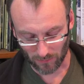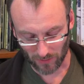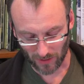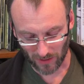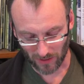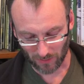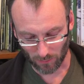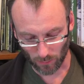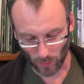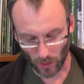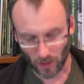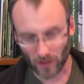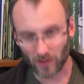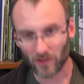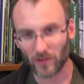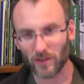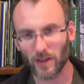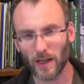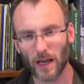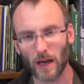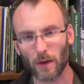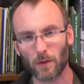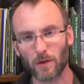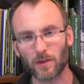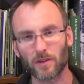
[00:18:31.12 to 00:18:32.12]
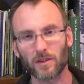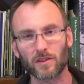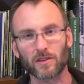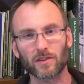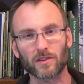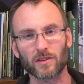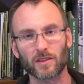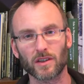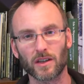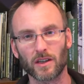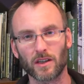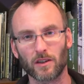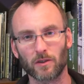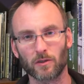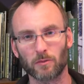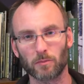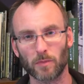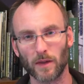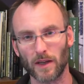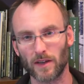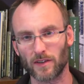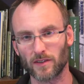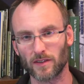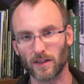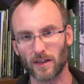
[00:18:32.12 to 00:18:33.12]
What is the heritage in a
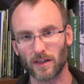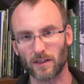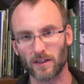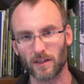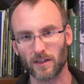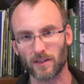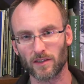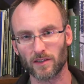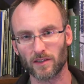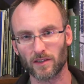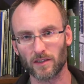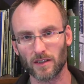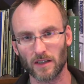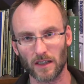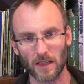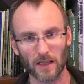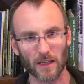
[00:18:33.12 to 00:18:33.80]
place like this?